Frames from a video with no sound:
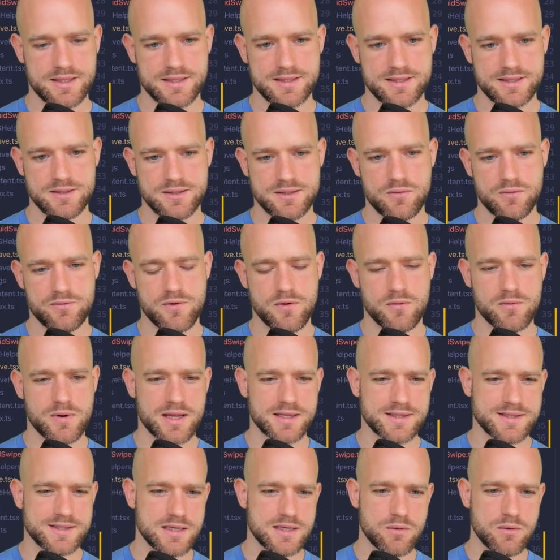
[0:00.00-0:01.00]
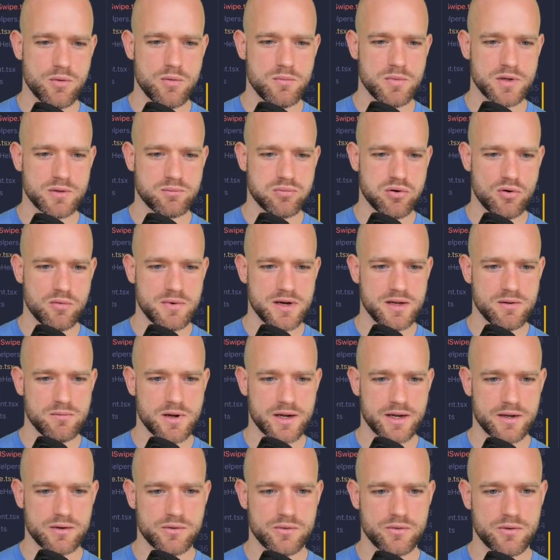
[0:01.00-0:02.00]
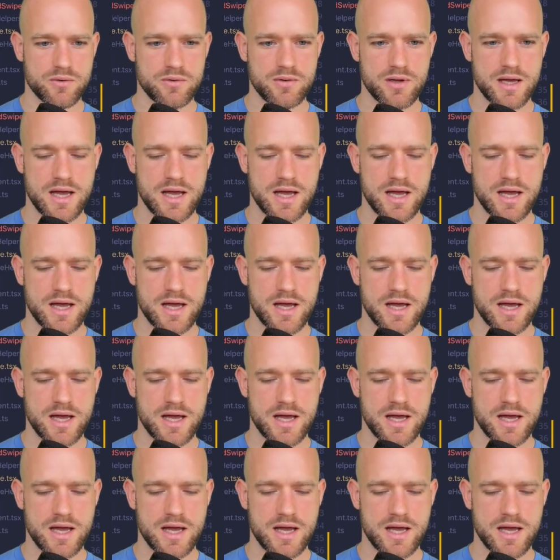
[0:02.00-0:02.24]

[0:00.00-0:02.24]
at 0.4 we are at 0, but probably we're going to